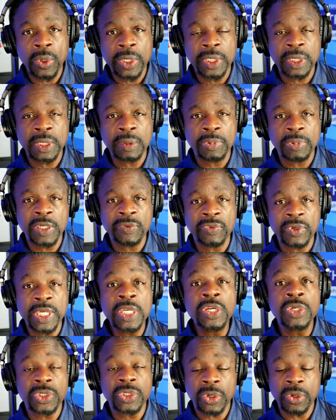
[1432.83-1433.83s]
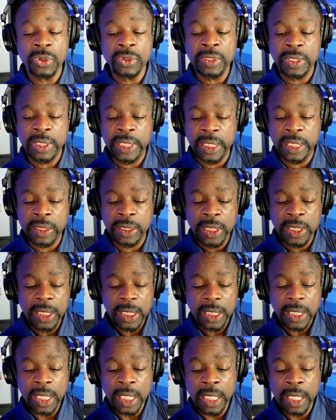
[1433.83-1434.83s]
I did a bit of an intern in
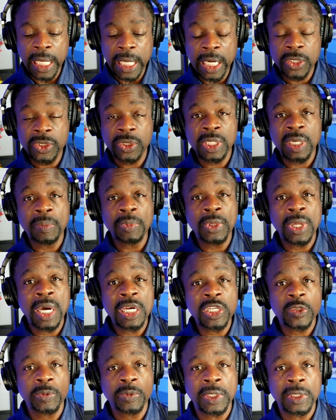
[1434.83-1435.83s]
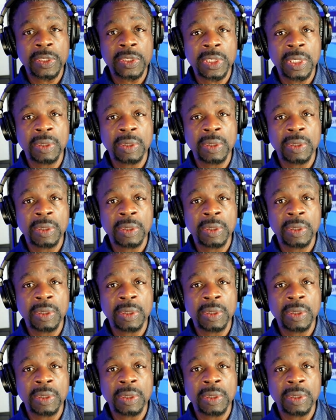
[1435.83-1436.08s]
actually a couple of hospitals.